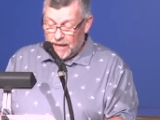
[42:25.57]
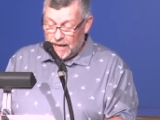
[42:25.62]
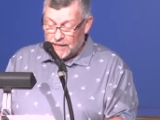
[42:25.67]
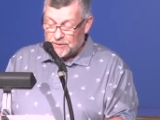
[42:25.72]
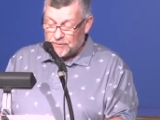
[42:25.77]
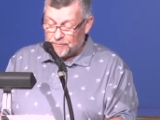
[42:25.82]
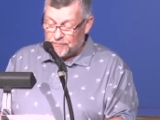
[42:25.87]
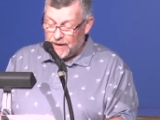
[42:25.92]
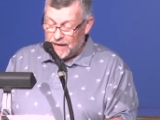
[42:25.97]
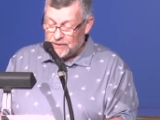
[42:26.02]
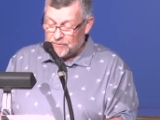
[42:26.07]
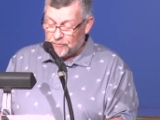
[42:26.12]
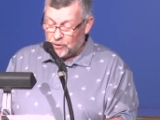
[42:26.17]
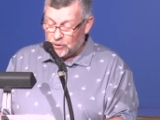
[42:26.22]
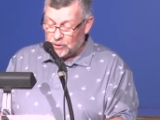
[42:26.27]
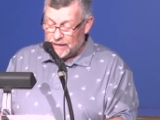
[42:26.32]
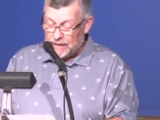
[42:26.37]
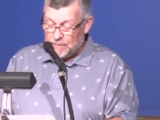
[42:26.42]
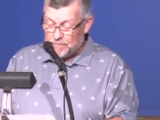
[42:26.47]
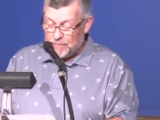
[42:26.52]
has
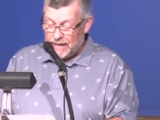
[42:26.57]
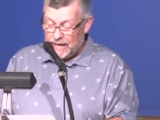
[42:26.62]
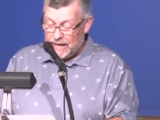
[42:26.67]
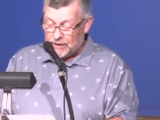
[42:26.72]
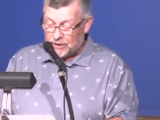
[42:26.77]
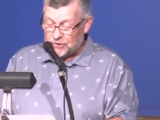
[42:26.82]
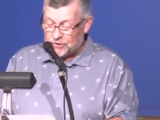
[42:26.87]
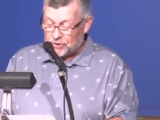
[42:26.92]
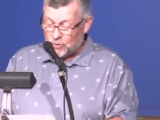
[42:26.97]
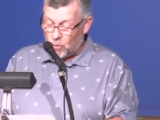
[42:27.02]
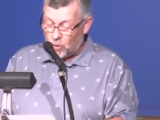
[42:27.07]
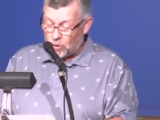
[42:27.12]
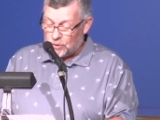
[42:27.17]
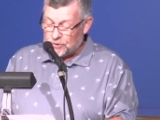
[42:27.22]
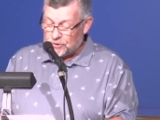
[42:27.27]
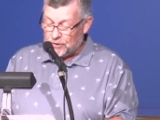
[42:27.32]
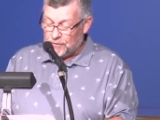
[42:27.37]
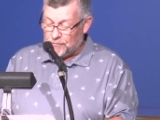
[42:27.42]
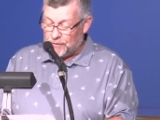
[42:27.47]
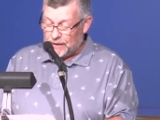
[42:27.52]
faithfully been a
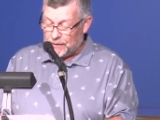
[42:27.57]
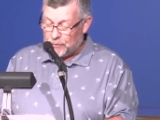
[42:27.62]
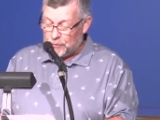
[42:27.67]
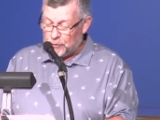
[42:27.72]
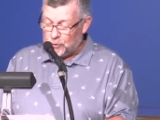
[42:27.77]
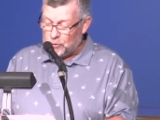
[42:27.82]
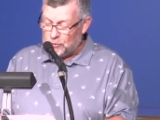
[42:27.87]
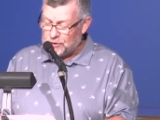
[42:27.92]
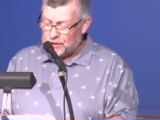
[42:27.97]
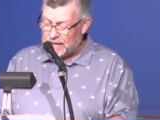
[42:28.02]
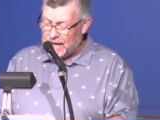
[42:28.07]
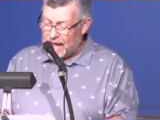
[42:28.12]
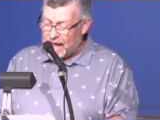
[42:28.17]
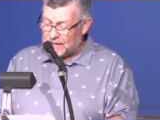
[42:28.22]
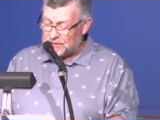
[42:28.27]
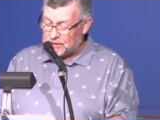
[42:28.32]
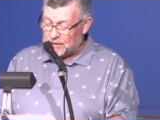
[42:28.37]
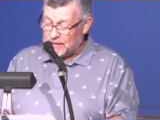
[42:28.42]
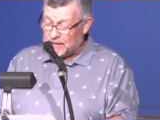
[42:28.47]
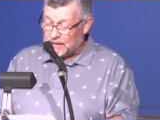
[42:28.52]
source of
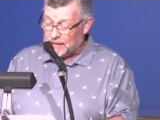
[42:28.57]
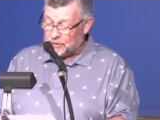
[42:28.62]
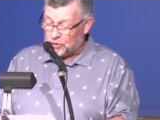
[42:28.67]
enthusiastic